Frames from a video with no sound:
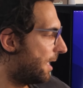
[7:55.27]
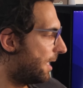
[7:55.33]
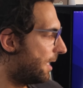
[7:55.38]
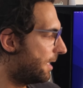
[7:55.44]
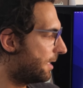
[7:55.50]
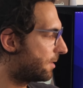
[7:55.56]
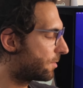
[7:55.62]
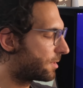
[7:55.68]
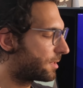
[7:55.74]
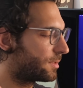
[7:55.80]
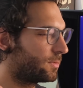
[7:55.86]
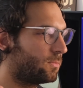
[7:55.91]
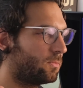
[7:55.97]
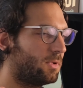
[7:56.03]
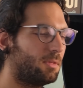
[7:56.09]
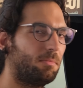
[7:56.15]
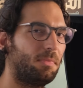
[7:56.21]
It's
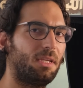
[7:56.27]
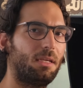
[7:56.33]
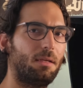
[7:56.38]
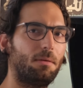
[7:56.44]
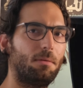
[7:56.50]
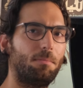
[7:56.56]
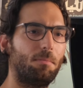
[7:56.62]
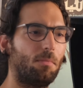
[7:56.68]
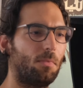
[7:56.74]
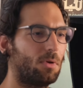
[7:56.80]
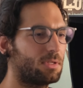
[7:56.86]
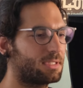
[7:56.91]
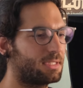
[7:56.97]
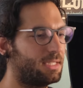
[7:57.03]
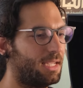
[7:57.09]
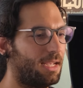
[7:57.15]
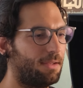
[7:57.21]
with me
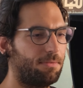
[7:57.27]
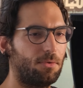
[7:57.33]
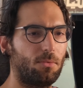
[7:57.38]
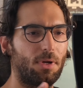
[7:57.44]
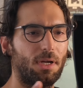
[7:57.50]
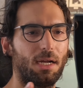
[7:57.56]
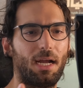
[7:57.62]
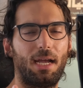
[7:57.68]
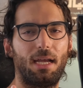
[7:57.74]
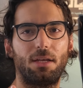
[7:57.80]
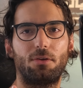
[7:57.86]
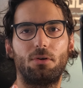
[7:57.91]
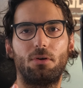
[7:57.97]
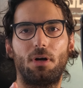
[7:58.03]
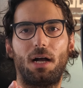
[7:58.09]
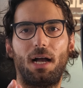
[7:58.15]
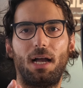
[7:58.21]
mostly everywhere. I
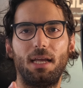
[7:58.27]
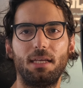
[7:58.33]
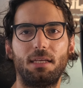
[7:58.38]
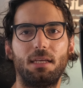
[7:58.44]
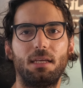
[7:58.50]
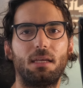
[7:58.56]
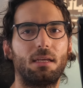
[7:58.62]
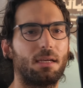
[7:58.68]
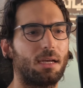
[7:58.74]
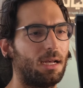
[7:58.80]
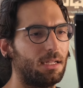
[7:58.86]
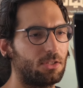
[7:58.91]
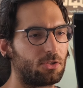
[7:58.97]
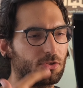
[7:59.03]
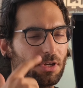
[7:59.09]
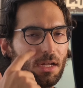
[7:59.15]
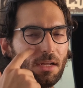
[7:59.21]
go hiking, I
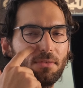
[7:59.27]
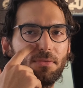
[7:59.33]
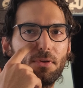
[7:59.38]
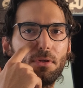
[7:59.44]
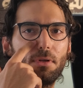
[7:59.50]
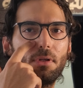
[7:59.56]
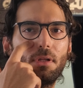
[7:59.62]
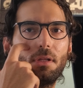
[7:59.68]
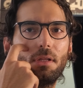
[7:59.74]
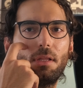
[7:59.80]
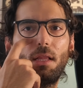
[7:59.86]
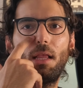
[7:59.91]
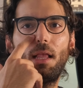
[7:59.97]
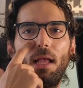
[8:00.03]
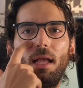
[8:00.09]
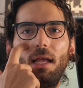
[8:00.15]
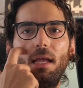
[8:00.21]
travel,
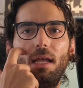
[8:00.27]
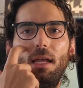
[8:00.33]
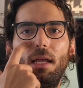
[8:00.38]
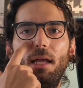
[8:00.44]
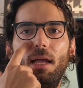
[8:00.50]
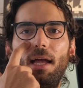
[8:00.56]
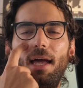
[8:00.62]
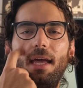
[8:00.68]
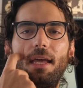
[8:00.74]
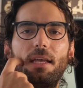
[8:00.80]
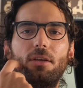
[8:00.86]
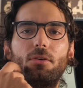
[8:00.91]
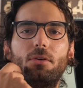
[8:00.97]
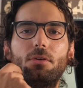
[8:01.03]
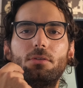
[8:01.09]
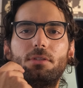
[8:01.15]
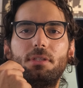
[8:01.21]
I
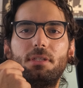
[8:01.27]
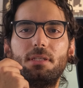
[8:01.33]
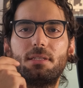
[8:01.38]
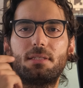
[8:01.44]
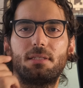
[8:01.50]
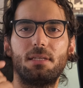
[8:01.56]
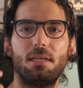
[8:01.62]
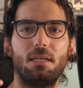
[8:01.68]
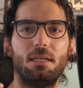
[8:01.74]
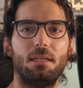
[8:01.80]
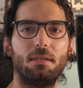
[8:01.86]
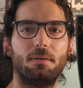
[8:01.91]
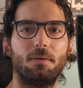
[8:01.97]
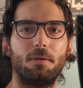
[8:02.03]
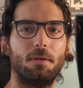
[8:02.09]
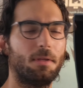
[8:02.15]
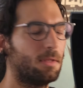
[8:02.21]
go to the sea,
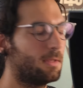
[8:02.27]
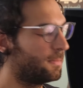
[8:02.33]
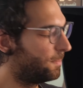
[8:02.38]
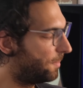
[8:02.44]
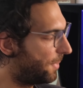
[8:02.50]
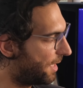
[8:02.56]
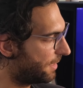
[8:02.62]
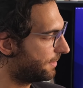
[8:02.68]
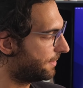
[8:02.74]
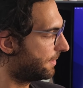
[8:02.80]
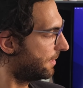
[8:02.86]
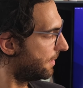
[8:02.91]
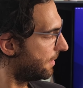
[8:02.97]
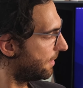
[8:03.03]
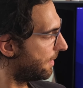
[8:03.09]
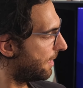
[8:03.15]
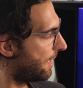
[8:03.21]

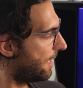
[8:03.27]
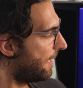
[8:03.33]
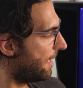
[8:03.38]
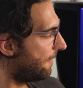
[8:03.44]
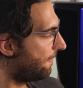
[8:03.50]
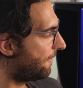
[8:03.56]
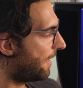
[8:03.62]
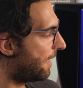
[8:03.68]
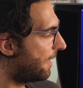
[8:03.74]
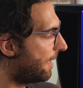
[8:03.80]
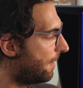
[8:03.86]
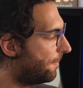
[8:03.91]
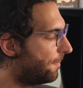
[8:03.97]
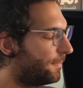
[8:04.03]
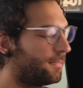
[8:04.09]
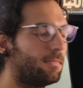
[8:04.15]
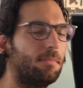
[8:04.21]
but if
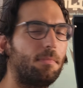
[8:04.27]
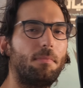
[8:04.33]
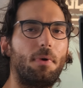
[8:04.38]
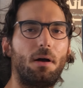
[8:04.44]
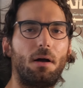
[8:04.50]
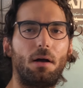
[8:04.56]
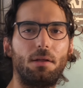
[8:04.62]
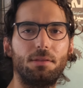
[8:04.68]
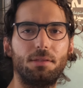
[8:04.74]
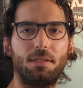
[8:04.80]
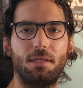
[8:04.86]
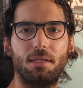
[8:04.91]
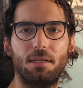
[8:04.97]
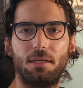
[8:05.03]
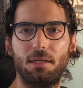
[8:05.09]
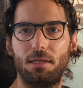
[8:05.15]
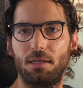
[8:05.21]
I'm on
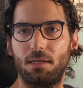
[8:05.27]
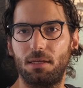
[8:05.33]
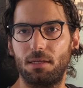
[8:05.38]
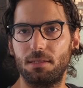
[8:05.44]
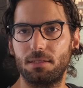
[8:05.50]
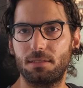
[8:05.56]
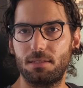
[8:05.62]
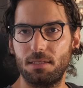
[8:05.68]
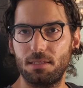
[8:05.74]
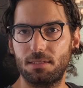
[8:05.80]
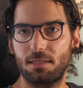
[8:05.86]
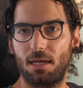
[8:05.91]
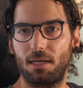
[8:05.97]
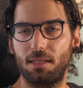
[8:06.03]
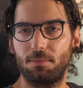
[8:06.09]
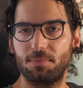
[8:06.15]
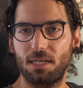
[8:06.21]
the
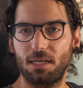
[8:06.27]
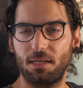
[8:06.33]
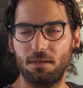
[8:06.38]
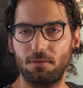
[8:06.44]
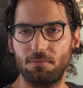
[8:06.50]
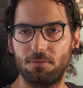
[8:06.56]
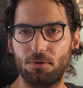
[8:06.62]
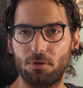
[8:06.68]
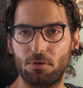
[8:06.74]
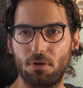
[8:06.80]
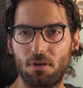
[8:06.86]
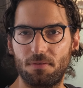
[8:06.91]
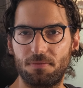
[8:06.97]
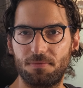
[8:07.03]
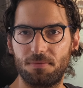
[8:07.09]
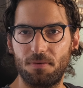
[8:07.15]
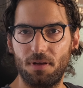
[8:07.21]
seaside, I'm taking photo
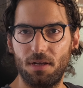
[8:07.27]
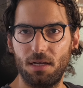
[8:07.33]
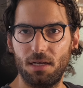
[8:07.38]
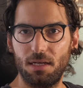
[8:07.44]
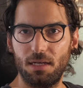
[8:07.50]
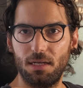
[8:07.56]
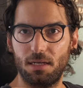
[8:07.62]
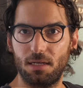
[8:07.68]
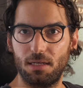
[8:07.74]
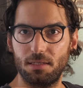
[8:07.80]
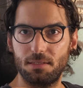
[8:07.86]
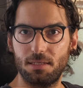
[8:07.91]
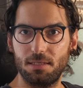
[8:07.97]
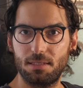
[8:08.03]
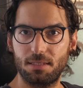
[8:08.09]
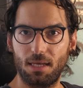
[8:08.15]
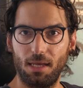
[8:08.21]
of
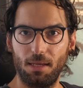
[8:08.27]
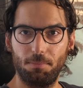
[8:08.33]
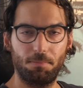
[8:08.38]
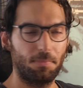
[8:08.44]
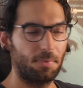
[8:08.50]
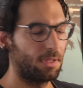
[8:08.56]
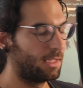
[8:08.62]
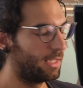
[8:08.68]
seascape,